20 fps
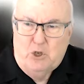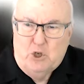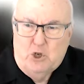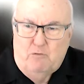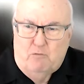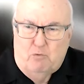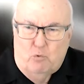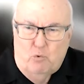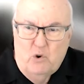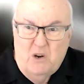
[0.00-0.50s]
but
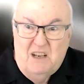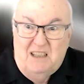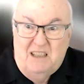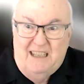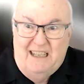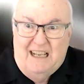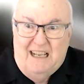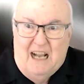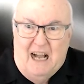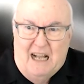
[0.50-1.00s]
you
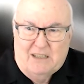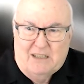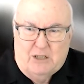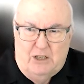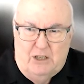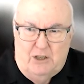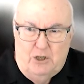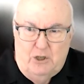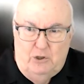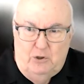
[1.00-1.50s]
really got
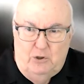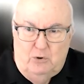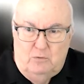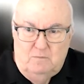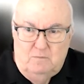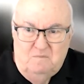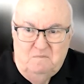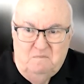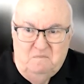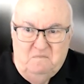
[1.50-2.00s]
to do
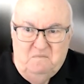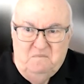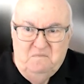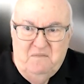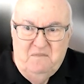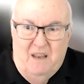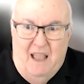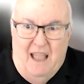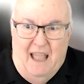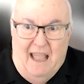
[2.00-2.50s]

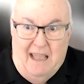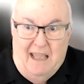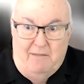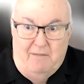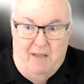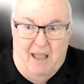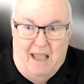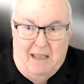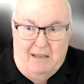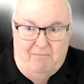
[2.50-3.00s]

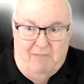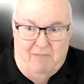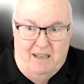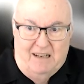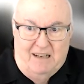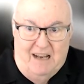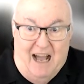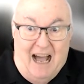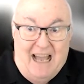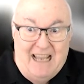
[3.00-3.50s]

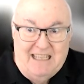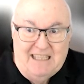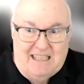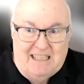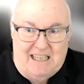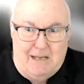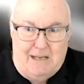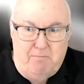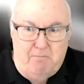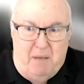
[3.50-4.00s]
an
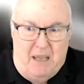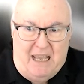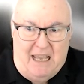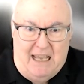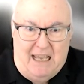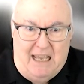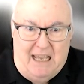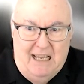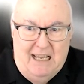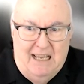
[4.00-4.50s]

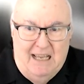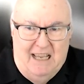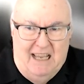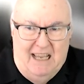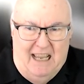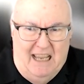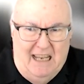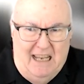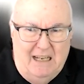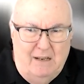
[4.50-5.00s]
ICP,
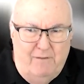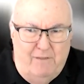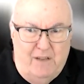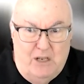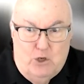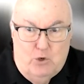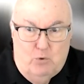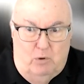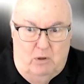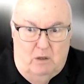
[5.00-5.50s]

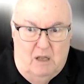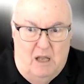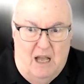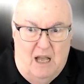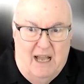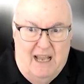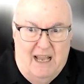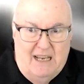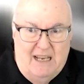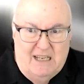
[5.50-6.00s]

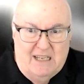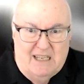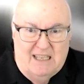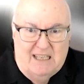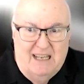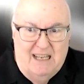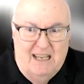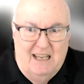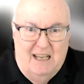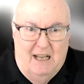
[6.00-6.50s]

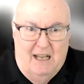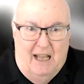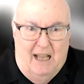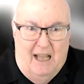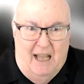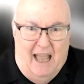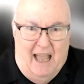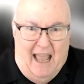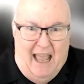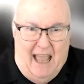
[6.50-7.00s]
individualized,
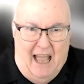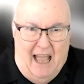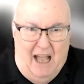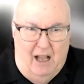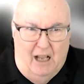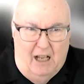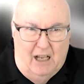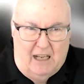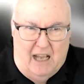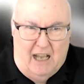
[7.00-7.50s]

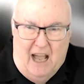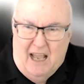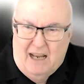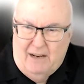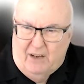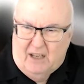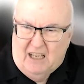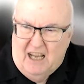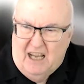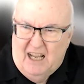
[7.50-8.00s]
kind
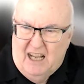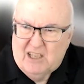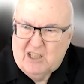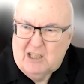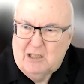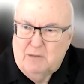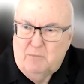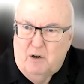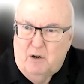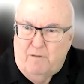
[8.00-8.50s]
of a
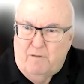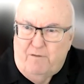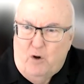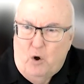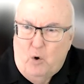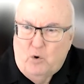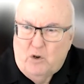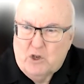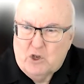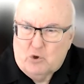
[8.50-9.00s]

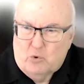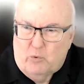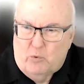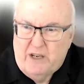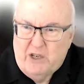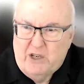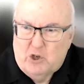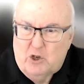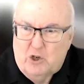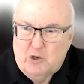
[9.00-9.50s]
customer-focused
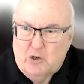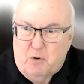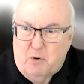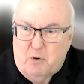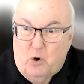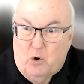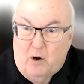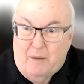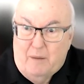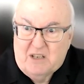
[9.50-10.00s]
research
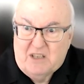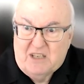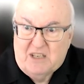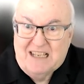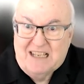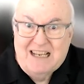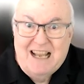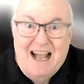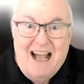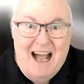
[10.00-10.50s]
program that
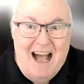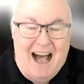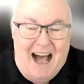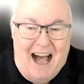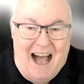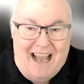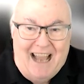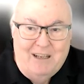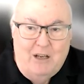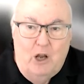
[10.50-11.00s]
says,
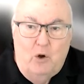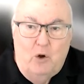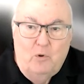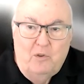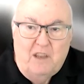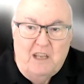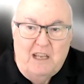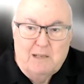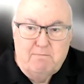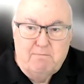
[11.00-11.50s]
I
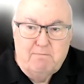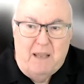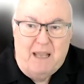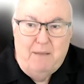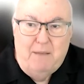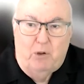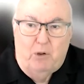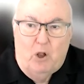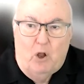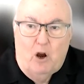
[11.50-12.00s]
know these
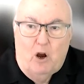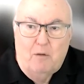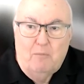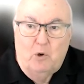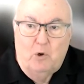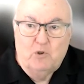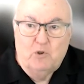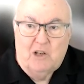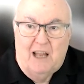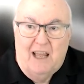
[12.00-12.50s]
people are
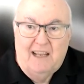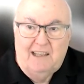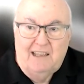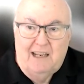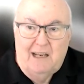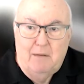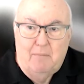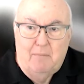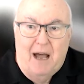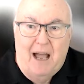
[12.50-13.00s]
most
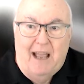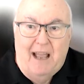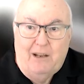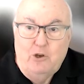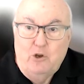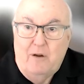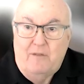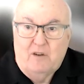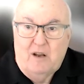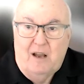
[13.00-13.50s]
likely to buy, and
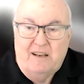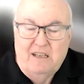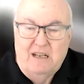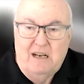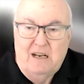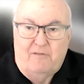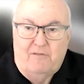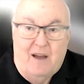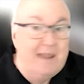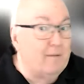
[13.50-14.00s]
you have to
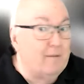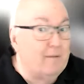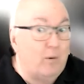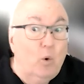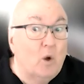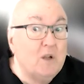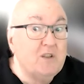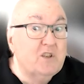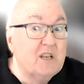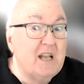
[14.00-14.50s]
identify them. And
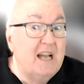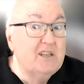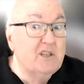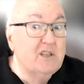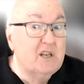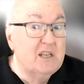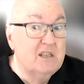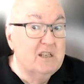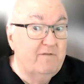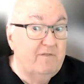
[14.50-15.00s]
one
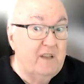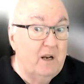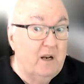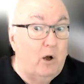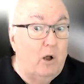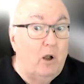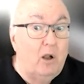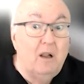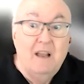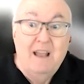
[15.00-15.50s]
size doesn't fit
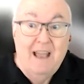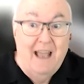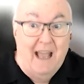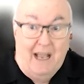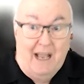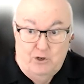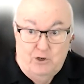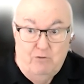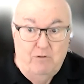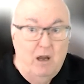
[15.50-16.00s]
all,
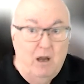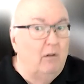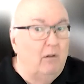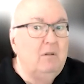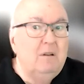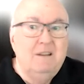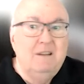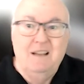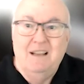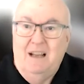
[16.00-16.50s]
as you
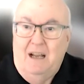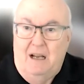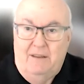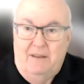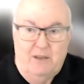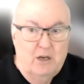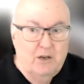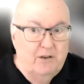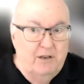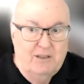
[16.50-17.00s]
know.
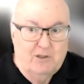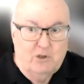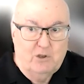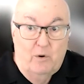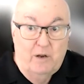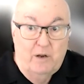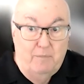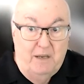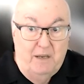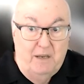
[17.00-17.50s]
It's
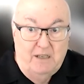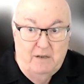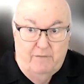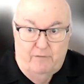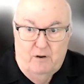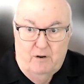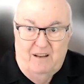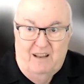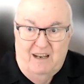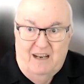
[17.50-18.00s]
going to be
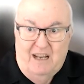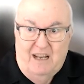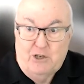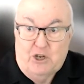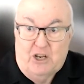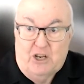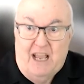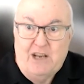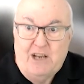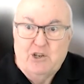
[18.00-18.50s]
different in
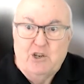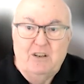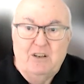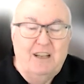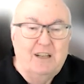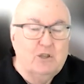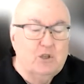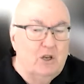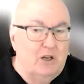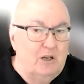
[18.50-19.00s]
education.
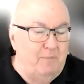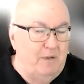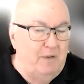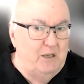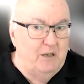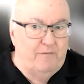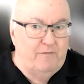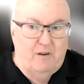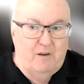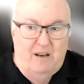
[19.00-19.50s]
It's going to be
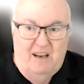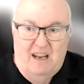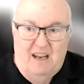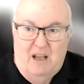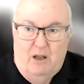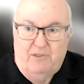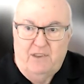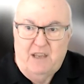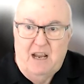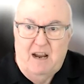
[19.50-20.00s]
different in
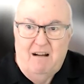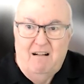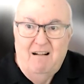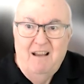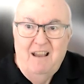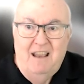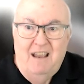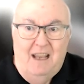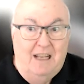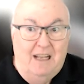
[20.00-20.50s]

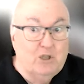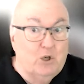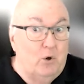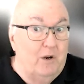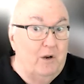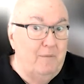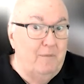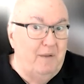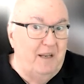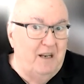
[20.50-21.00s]
healthcare. It's
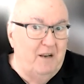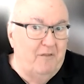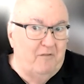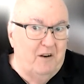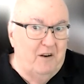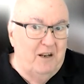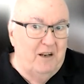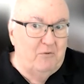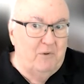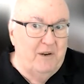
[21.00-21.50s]
going to be
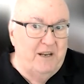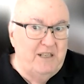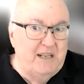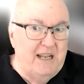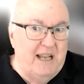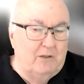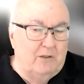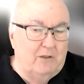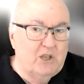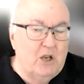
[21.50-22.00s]
different in
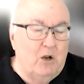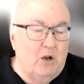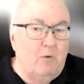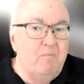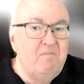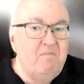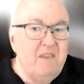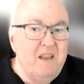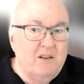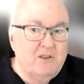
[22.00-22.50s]
retail.
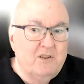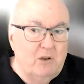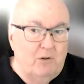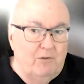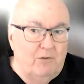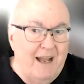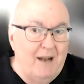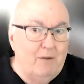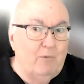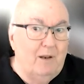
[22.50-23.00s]
So
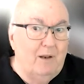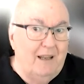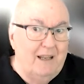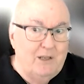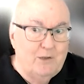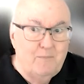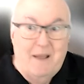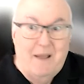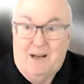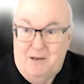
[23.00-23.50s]
that
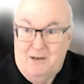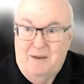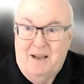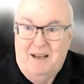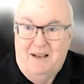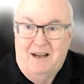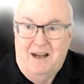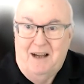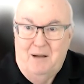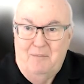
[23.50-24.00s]
relates back to
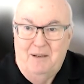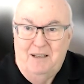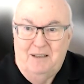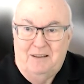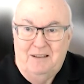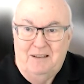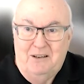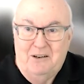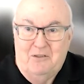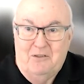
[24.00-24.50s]
my comment,
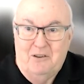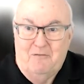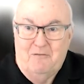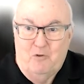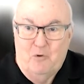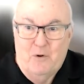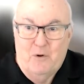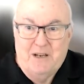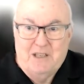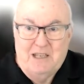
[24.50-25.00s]
the
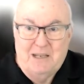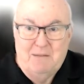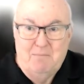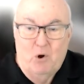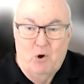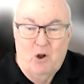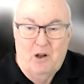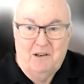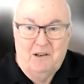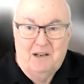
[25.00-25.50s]
Ferrisi
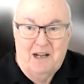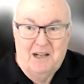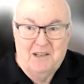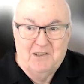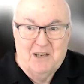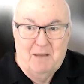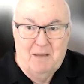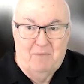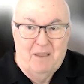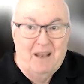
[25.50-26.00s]
Brawn
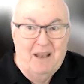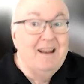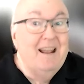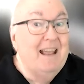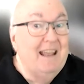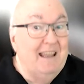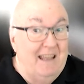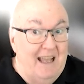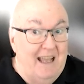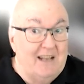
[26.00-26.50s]
concept that,
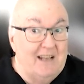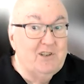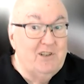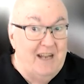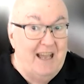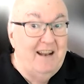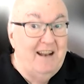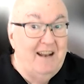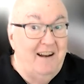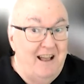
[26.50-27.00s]
yes,
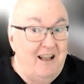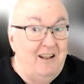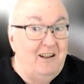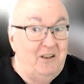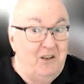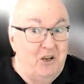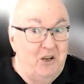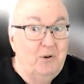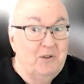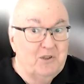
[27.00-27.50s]
Dan and
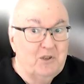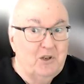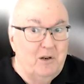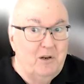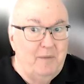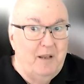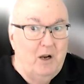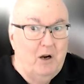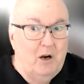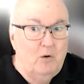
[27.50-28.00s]
Alan know it's going
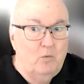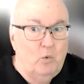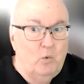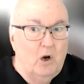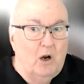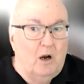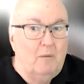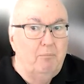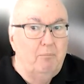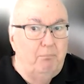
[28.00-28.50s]
to be hard
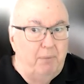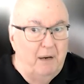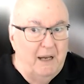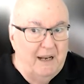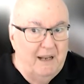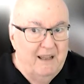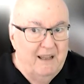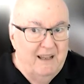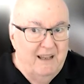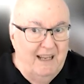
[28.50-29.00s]
work,
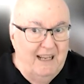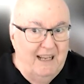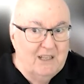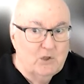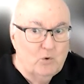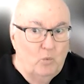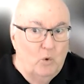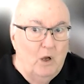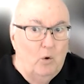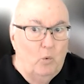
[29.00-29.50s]
but
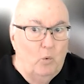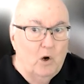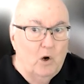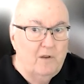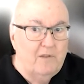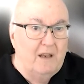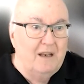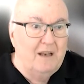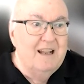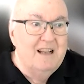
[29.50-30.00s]
it's well
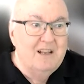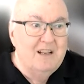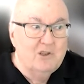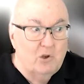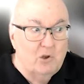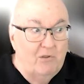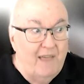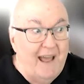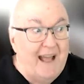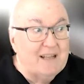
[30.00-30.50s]
worth it.
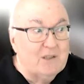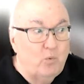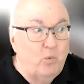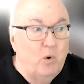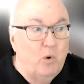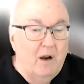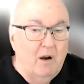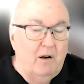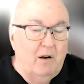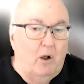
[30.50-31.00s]
So that's
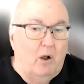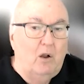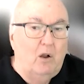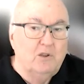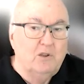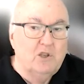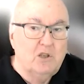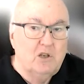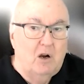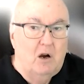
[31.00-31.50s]
where it
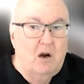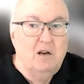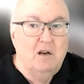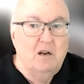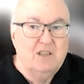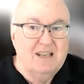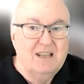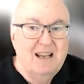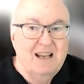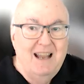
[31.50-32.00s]
all
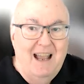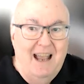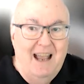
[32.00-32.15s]
starts.